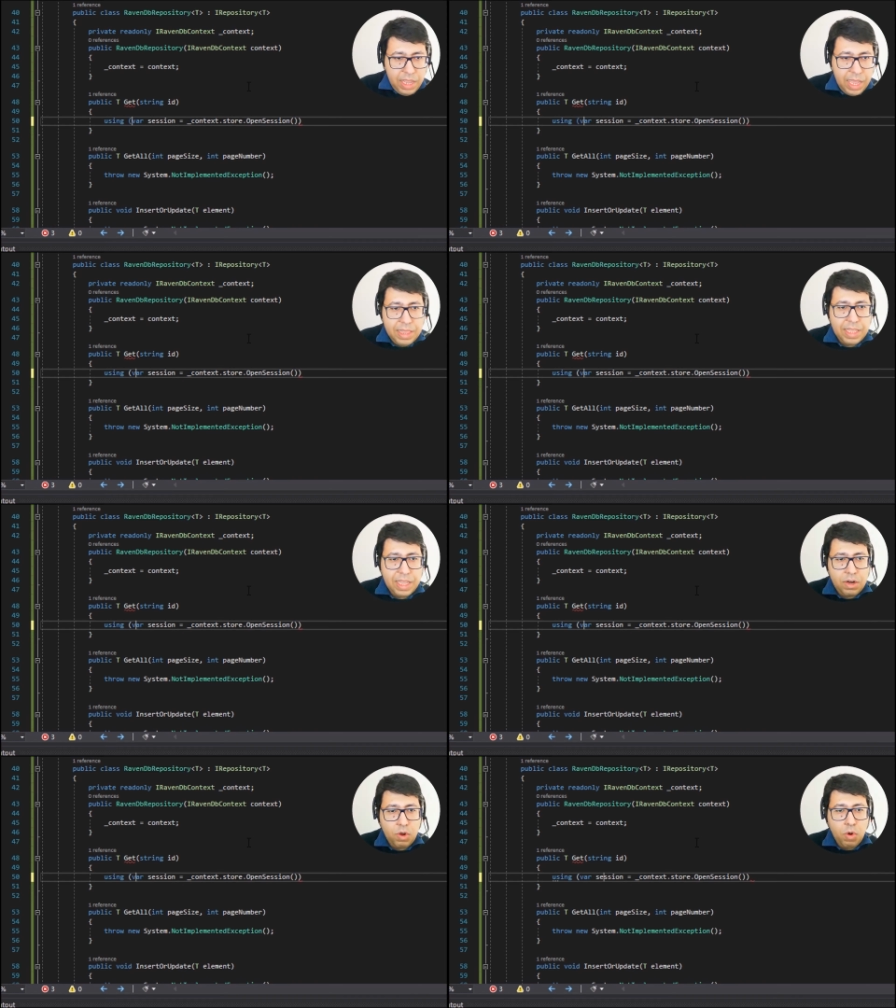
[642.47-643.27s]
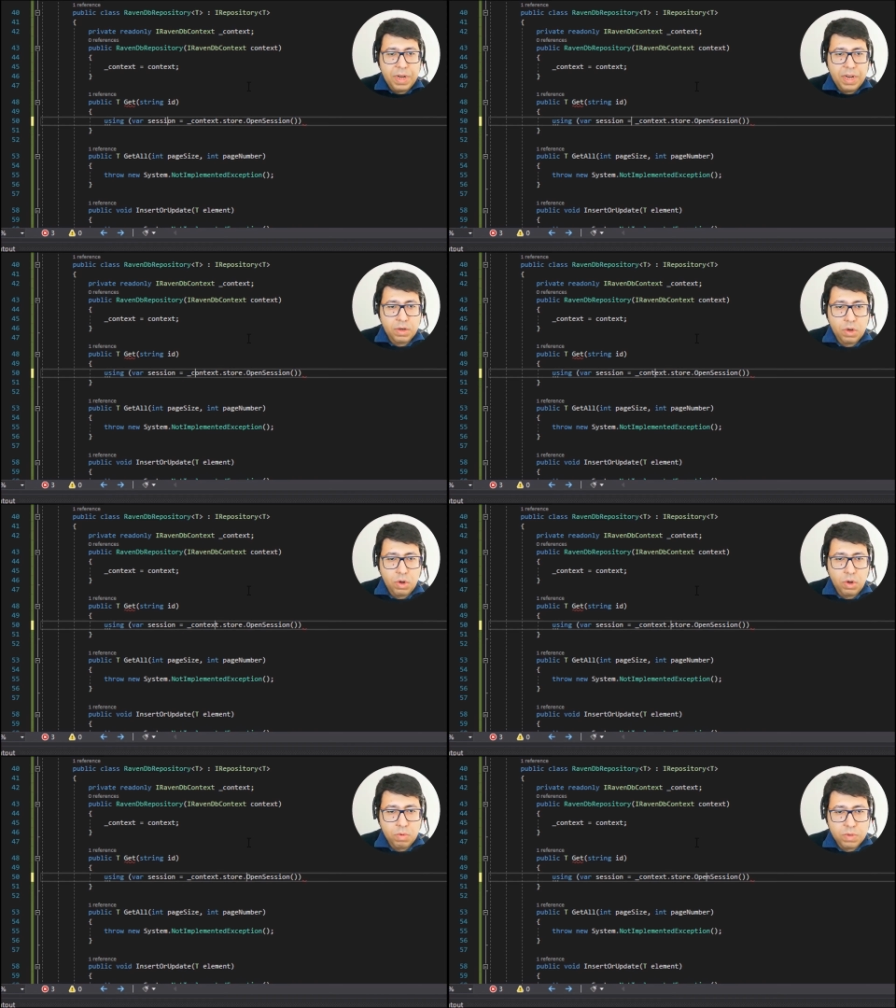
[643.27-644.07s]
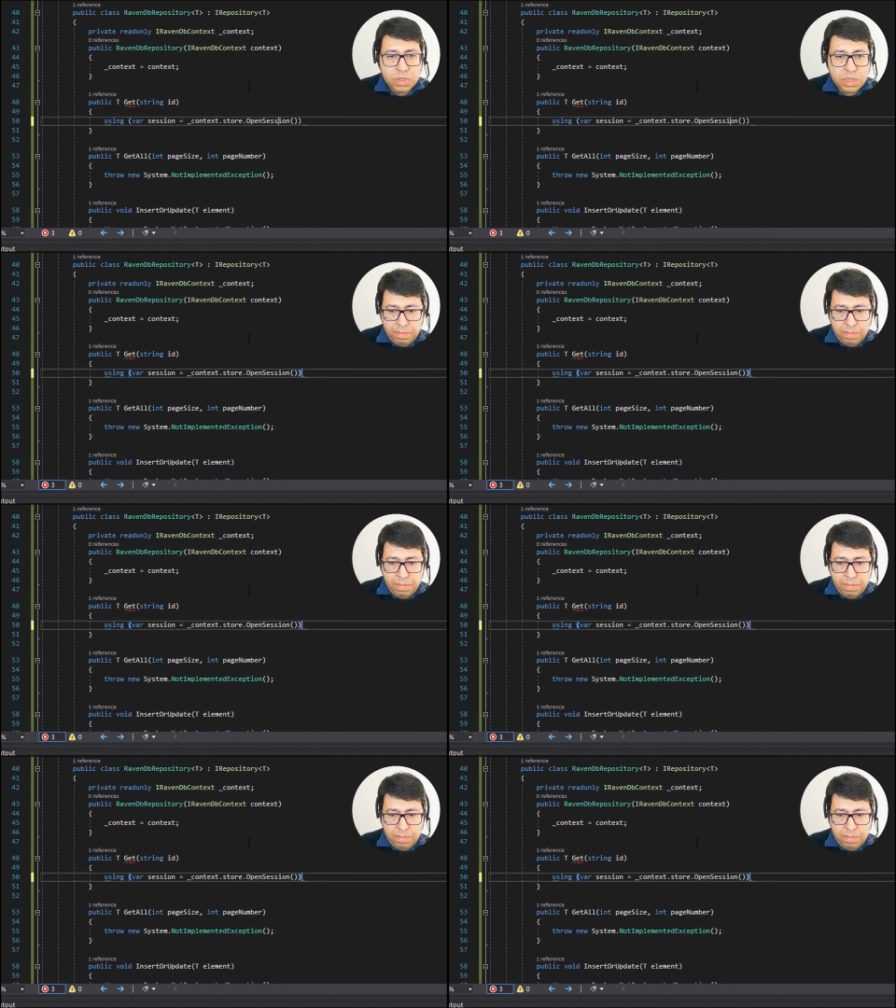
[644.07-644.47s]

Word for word: and then open and close